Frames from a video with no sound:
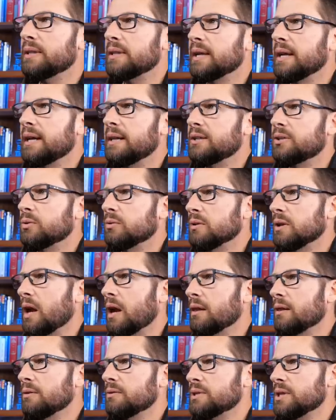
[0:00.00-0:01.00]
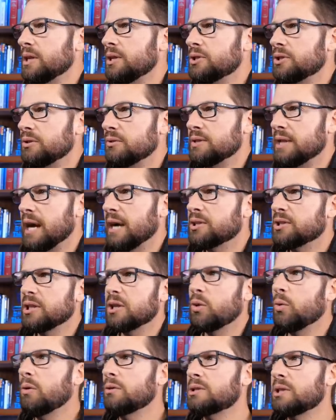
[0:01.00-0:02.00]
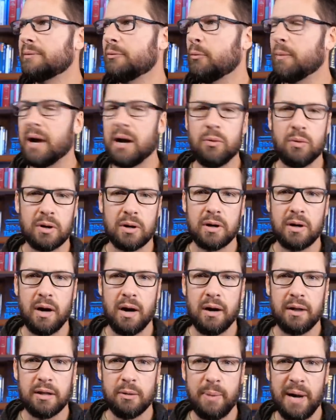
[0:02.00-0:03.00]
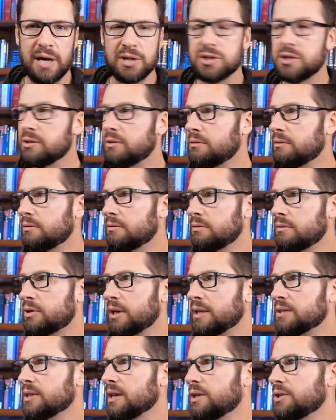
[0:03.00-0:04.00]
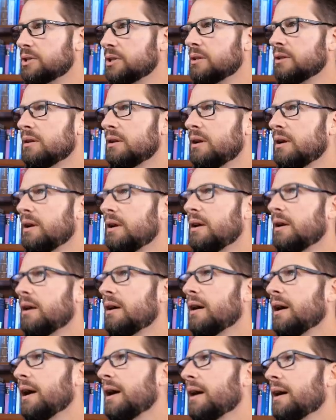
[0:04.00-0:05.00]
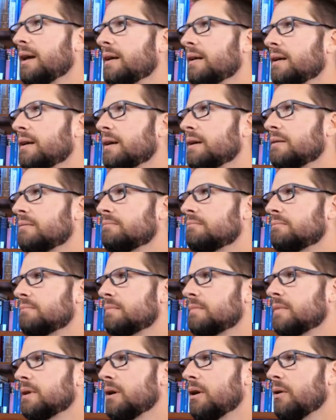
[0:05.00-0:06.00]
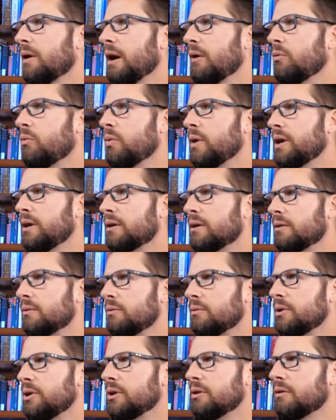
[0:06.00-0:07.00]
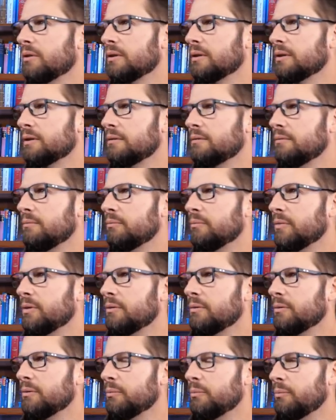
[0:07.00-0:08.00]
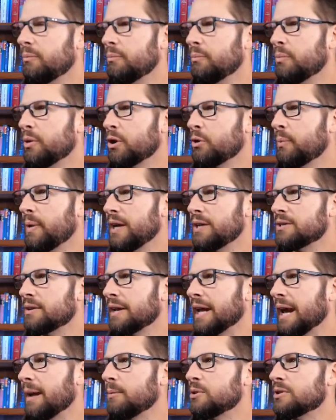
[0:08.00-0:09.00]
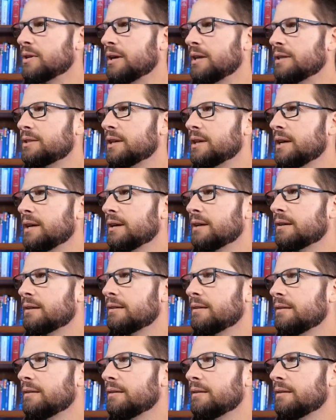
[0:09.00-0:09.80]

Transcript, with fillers: to get into a lot of those issues. They actually quote some of my work on the Passion Translation, and um, oh, how weird! When you go to the book page on Amazon, it's like